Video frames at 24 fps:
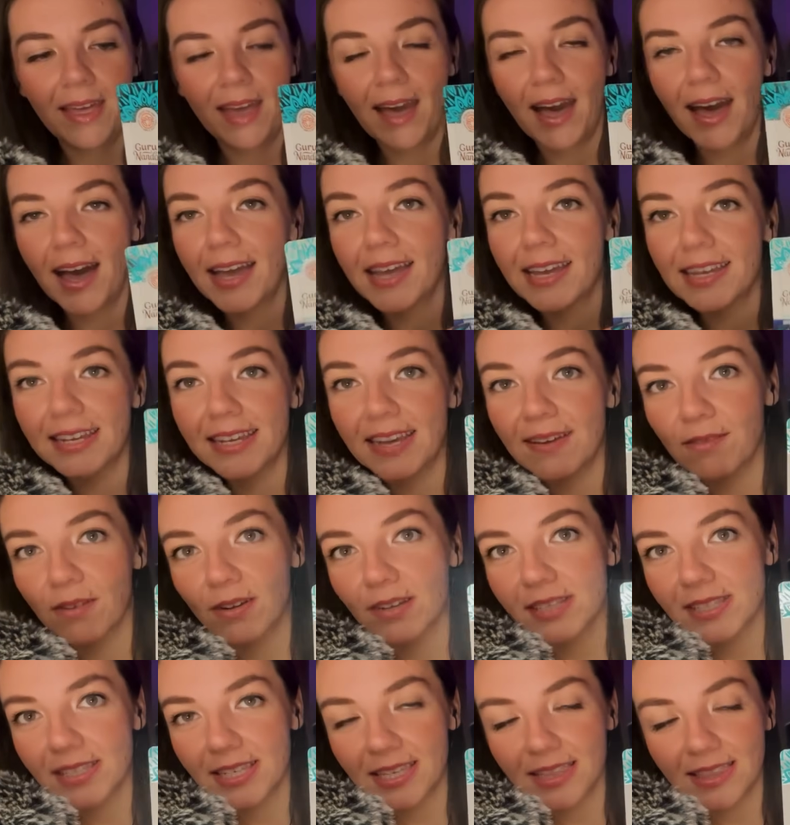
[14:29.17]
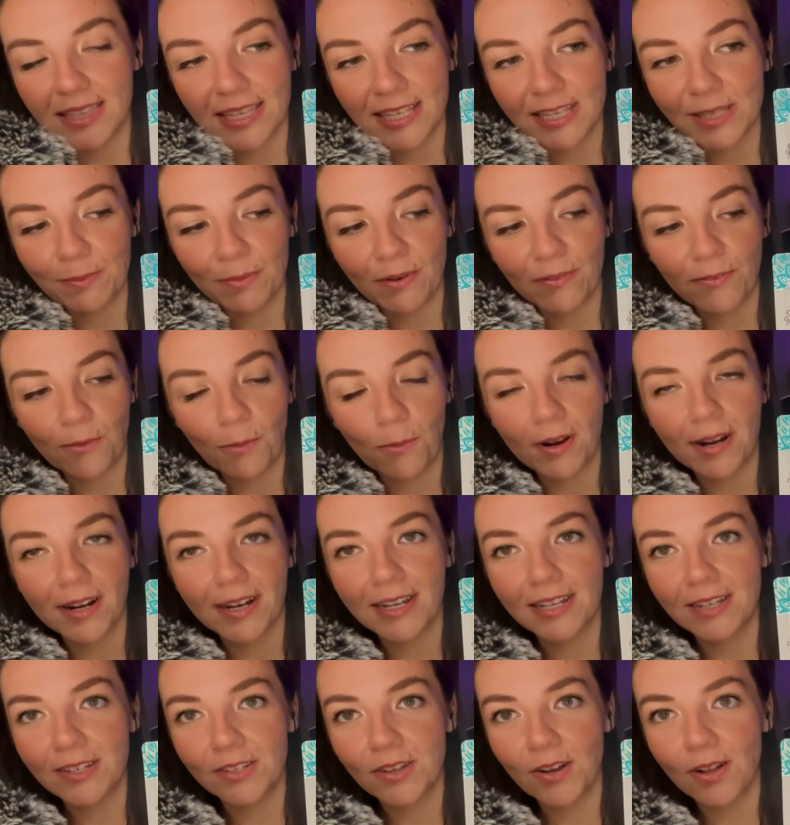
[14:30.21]
I had never seen this before
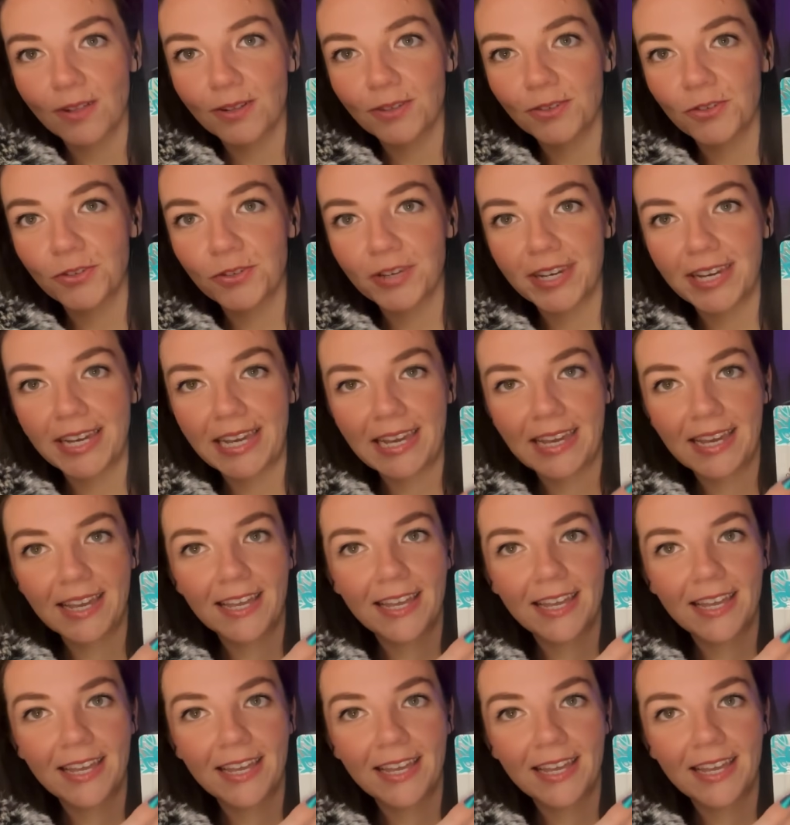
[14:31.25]
in Dollar Tree,